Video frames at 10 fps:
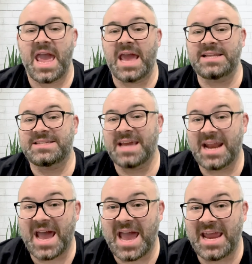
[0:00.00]
and
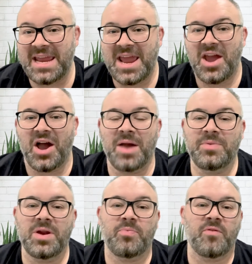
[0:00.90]
today
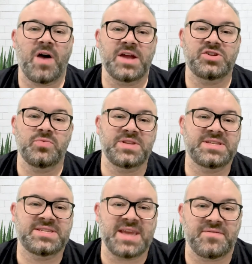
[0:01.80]
I'm going to provide you with
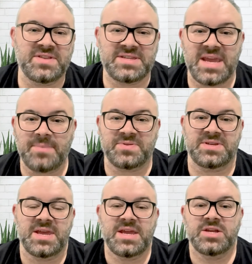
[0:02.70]
seven
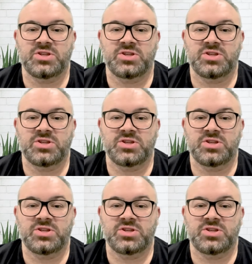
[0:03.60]
tips